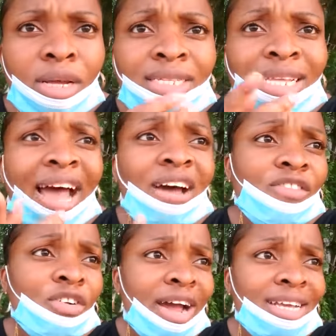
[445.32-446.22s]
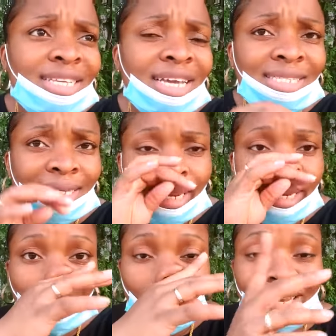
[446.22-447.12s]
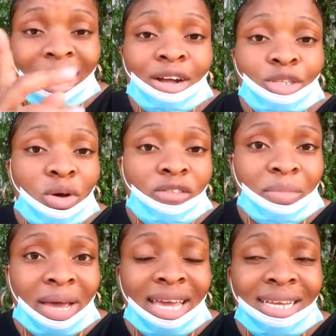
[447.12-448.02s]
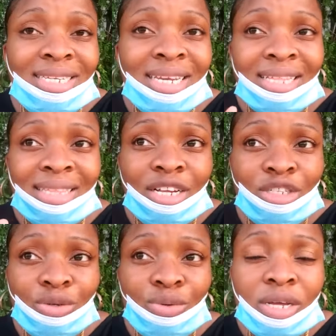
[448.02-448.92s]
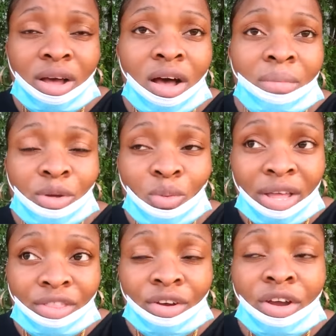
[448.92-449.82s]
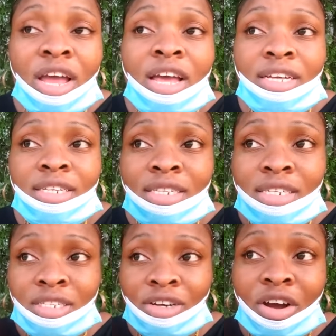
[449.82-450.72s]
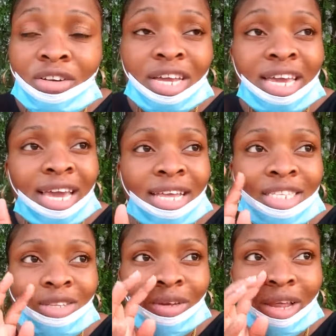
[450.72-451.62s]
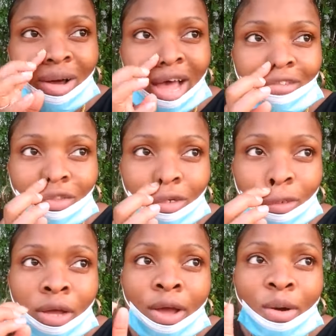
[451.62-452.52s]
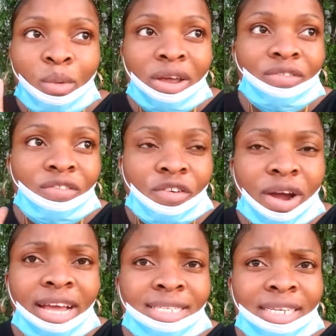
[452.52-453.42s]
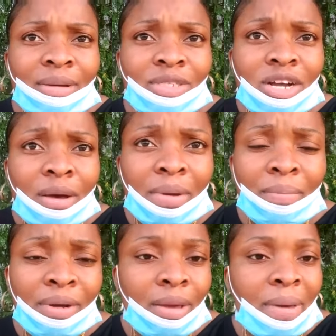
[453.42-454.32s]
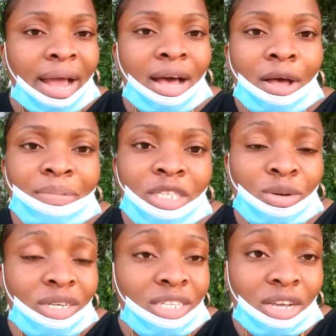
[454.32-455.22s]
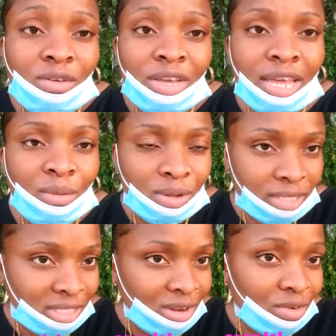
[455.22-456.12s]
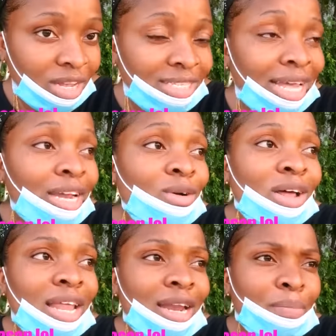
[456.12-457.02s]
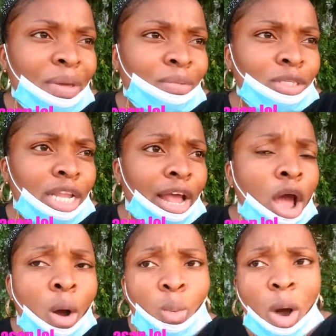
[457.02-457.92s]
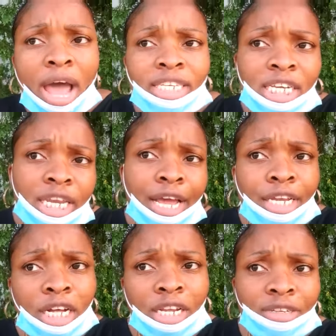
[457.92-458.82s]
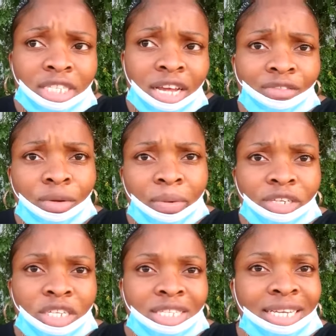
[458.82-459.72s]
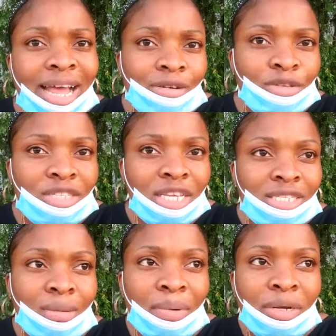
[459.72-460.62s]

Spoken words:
because I have Verizon internet. They done knocked off my internet thing too, the weather, the hurricane. So now I have to wait for Verizon them to come and put it back up. So this hurricane was serious. I know a lot of people was like, why did they declare state of emergency? Now you see, it's a